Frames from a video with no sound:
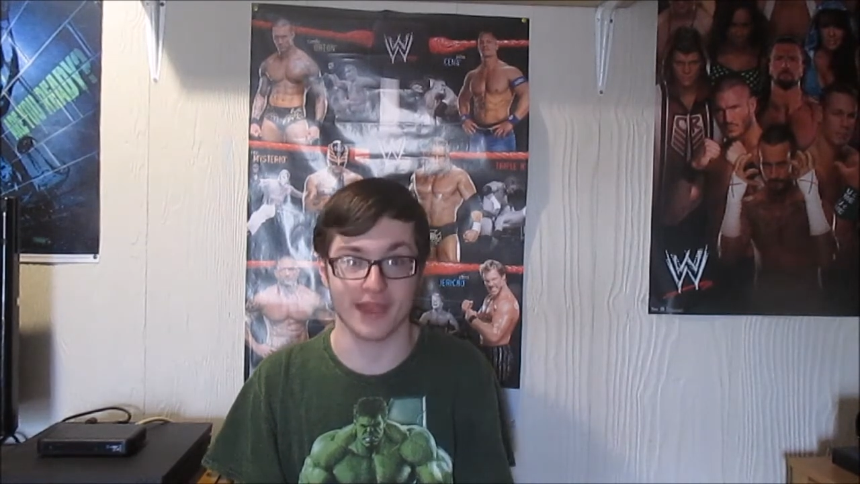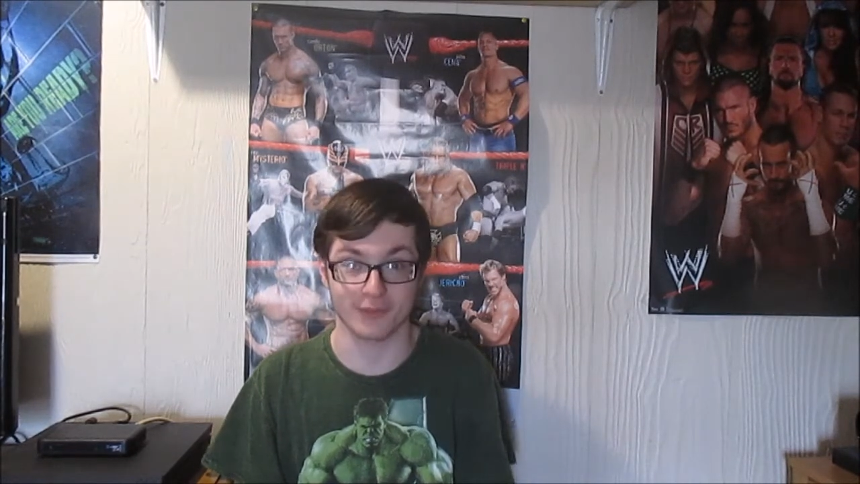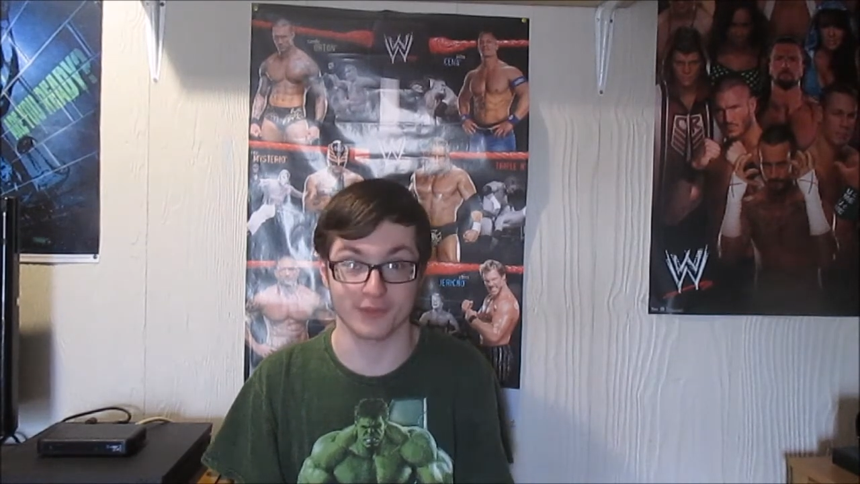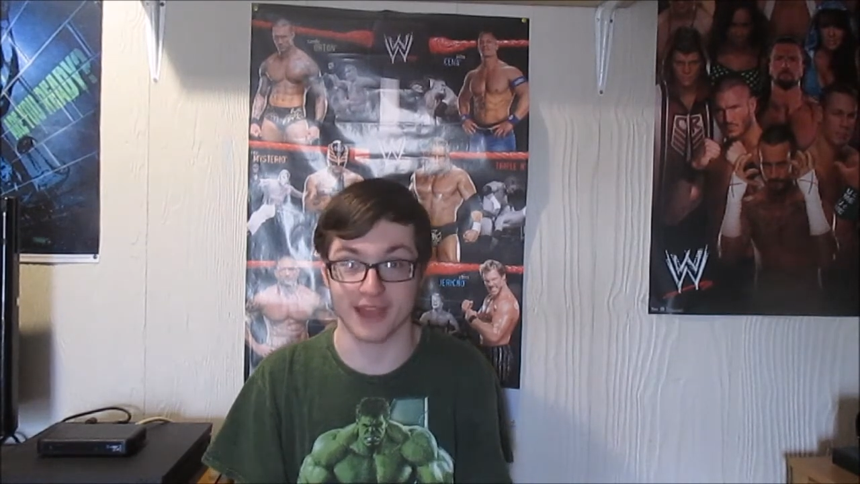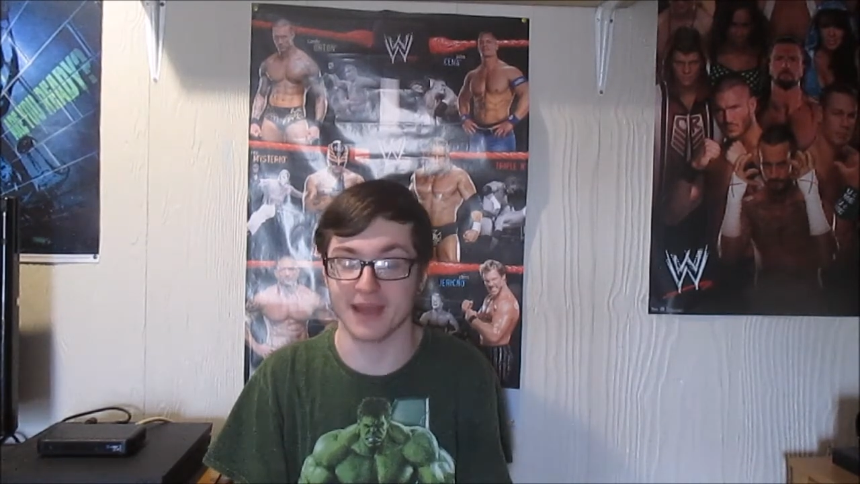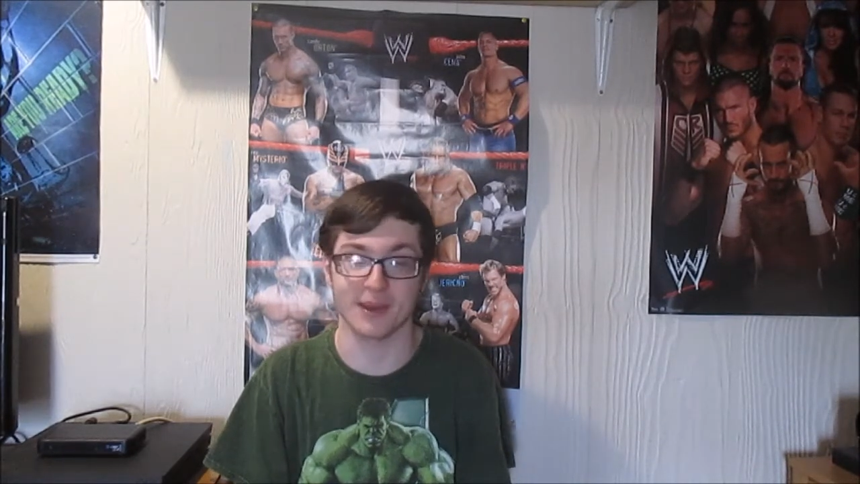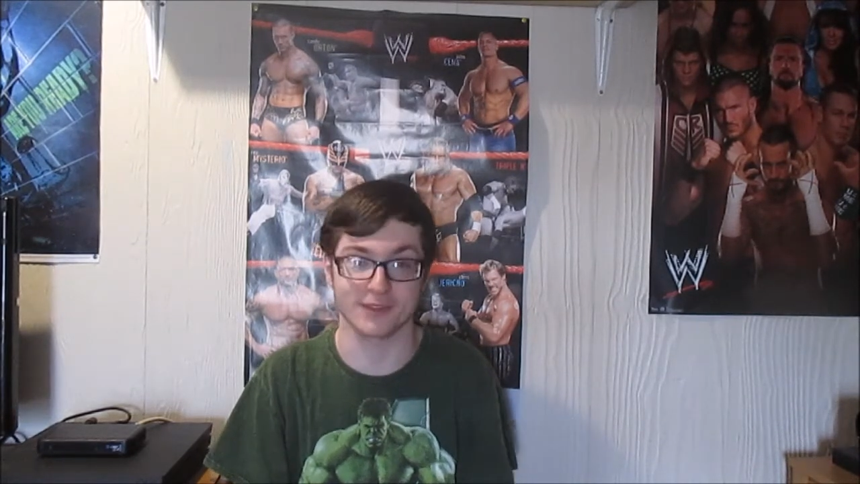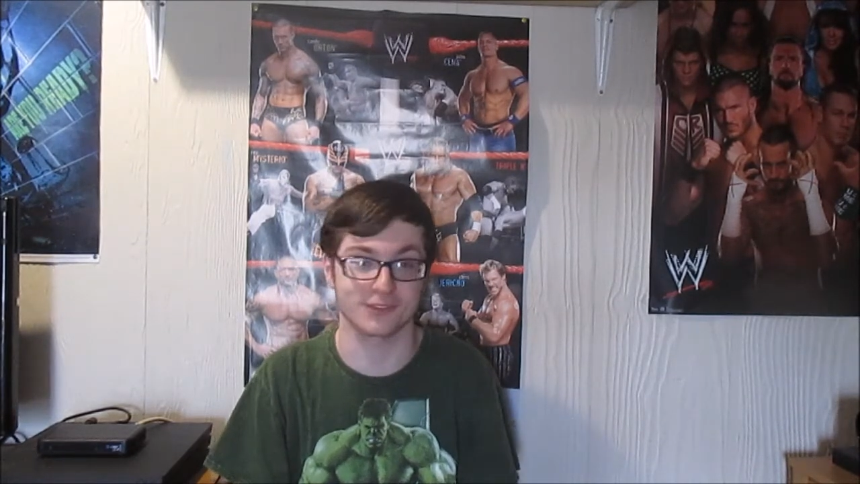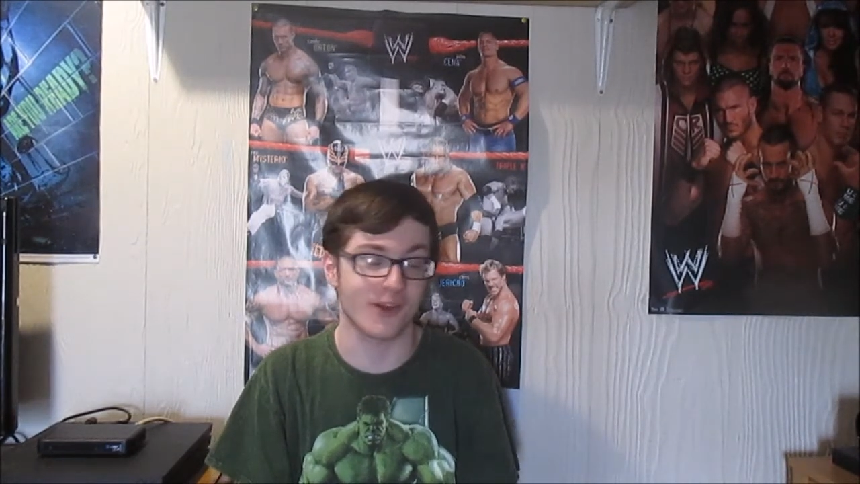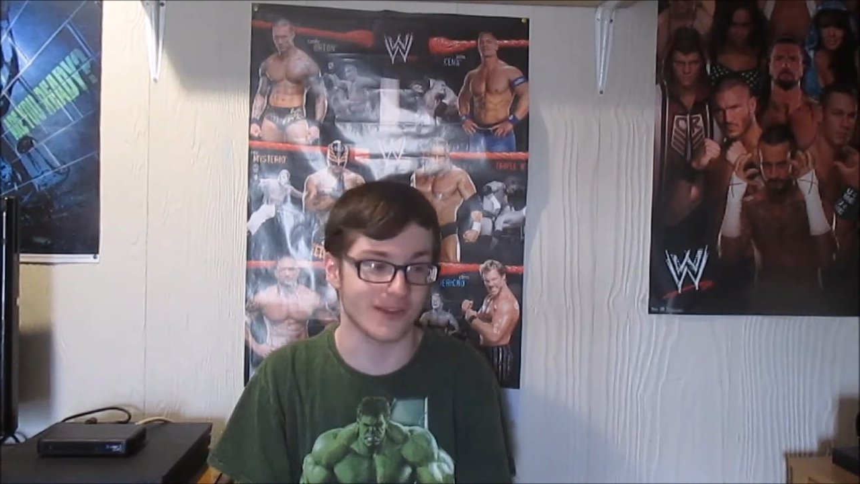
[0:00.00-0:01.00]
every time I
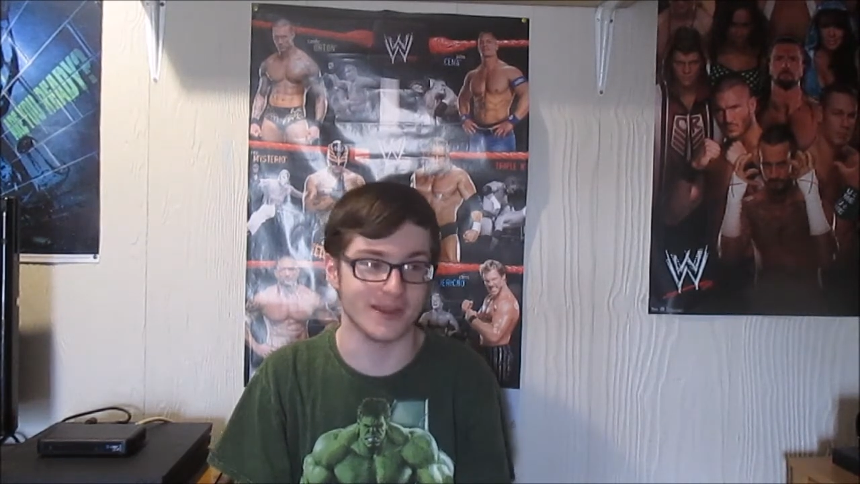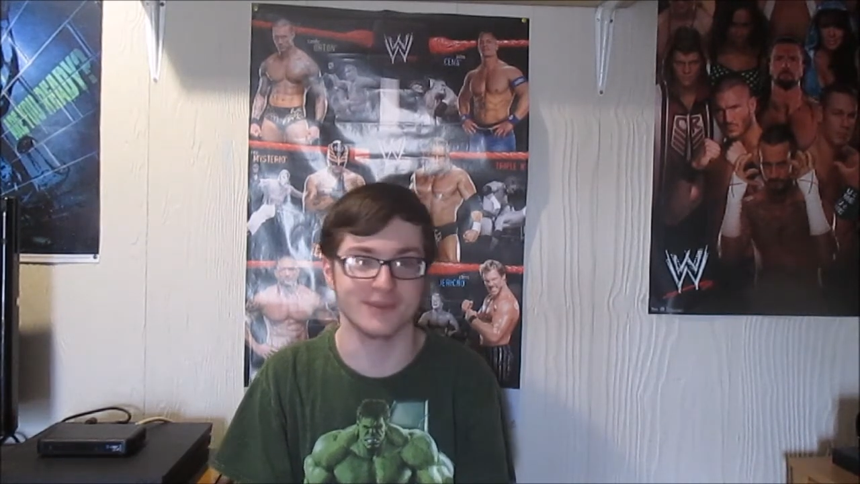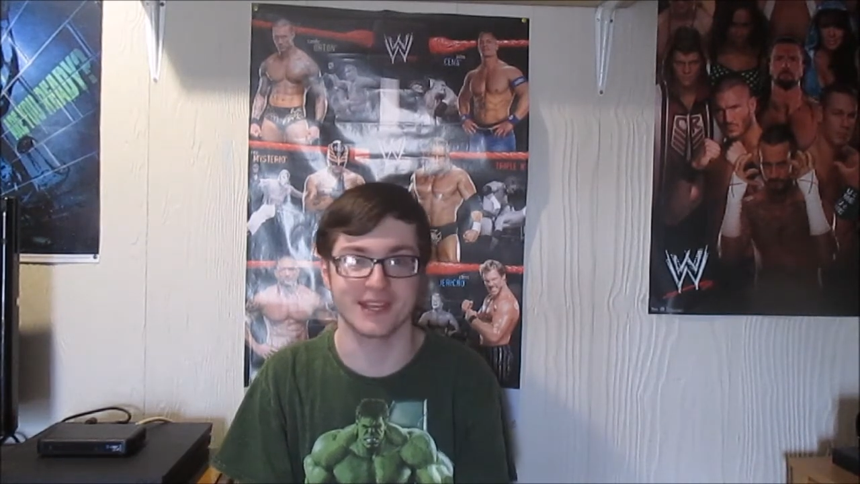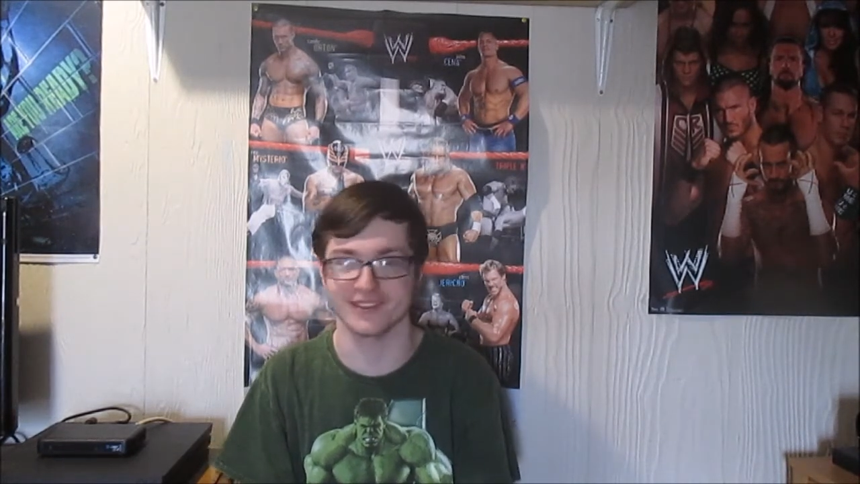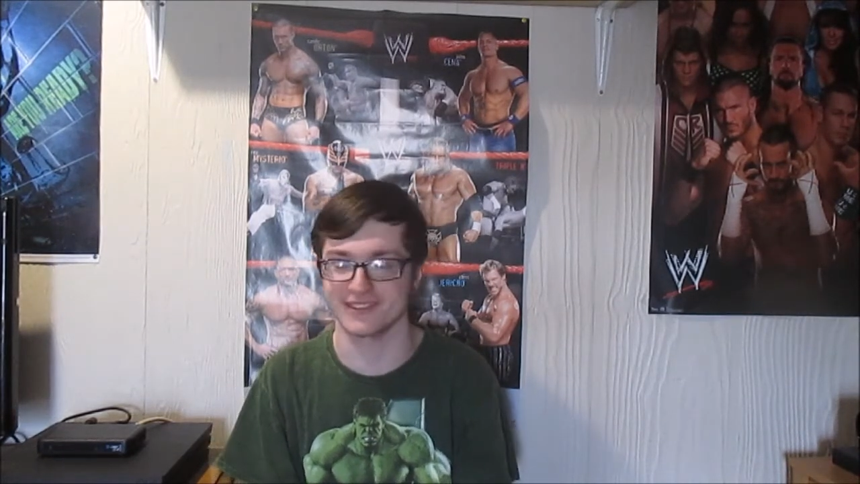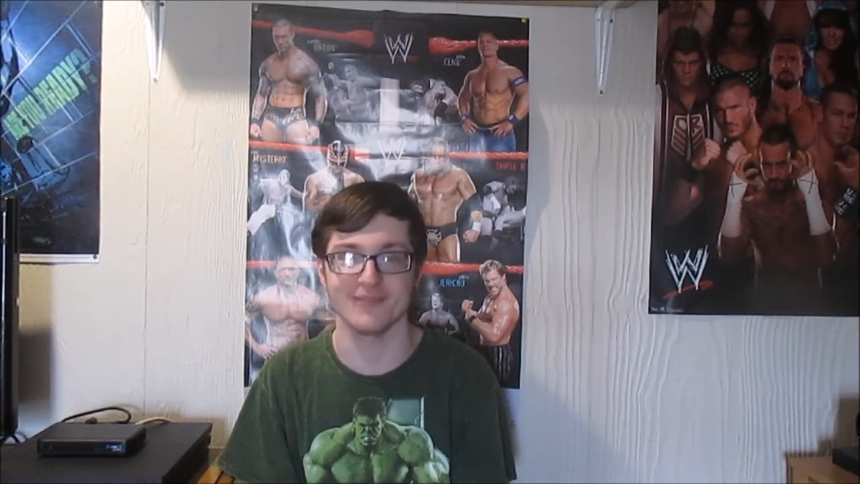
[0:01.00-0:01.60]
saw him because